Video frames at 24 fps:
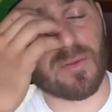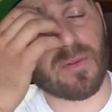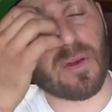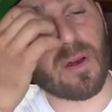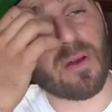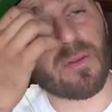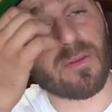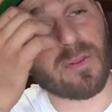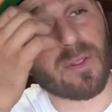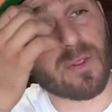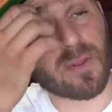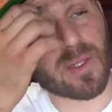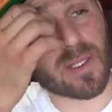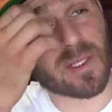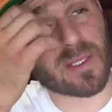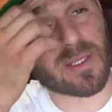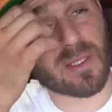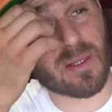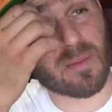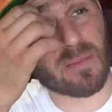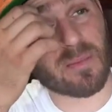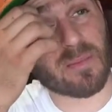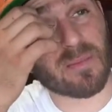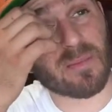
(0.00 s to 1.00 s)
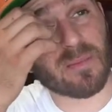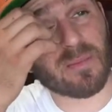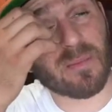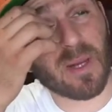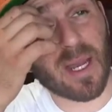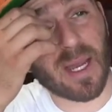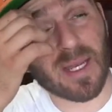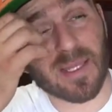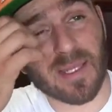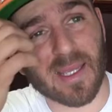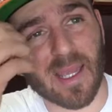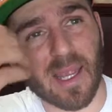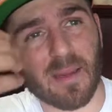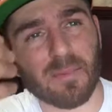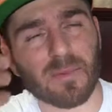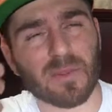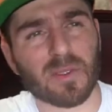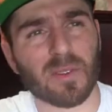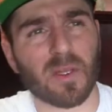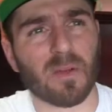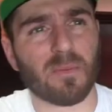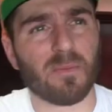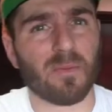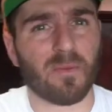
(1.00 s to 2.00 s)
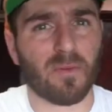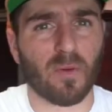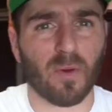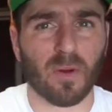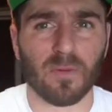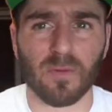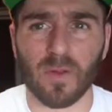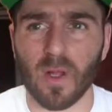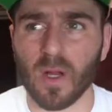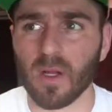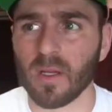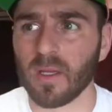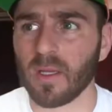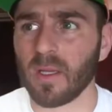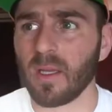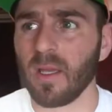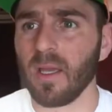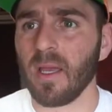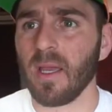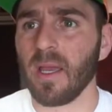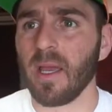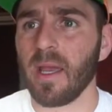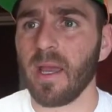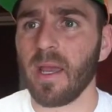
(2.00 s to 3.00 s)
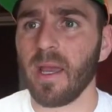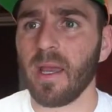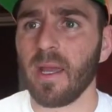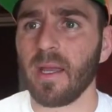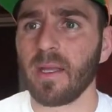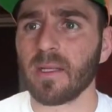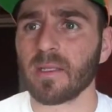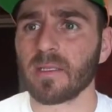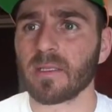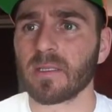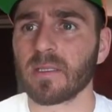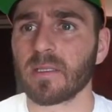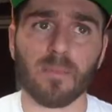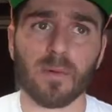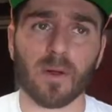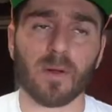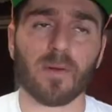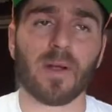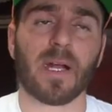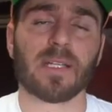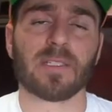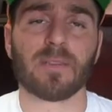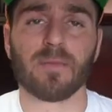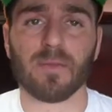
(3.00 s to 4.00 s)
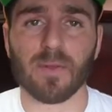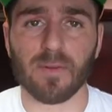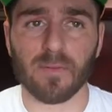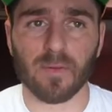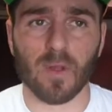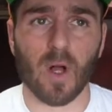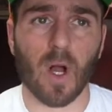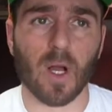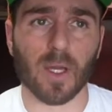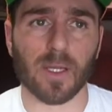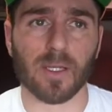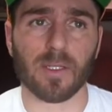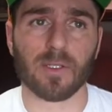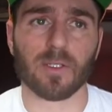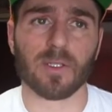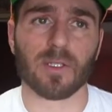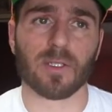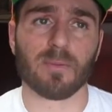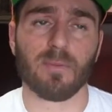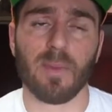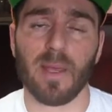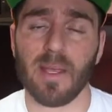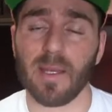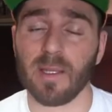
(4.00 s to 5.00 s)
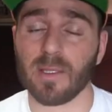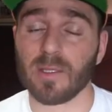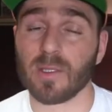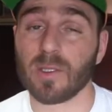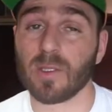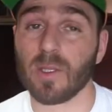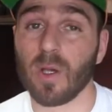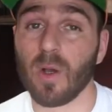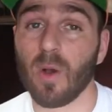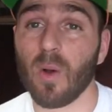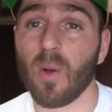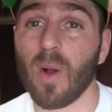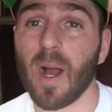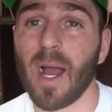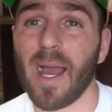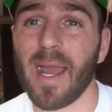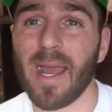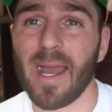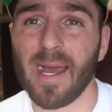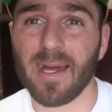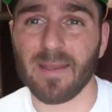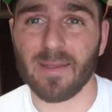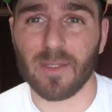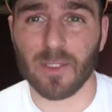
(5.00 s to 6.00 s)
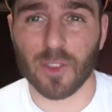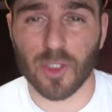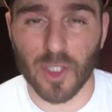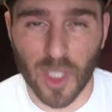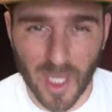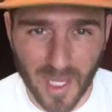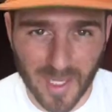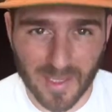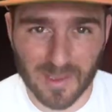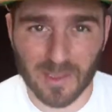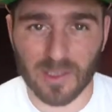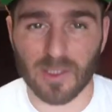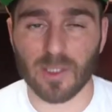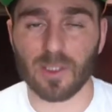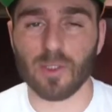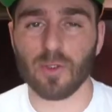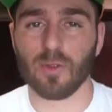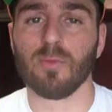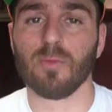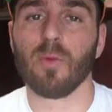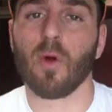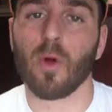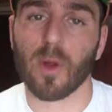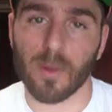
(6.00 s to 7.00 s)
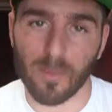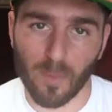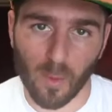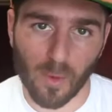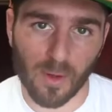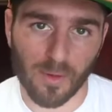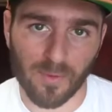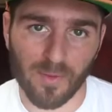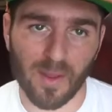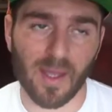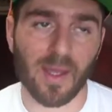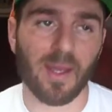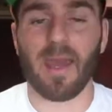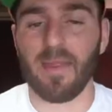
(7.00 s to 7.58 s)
of doing some behind the camera stuff before vlogging and progressively vlogging just made it so I had the chance to more and more of it.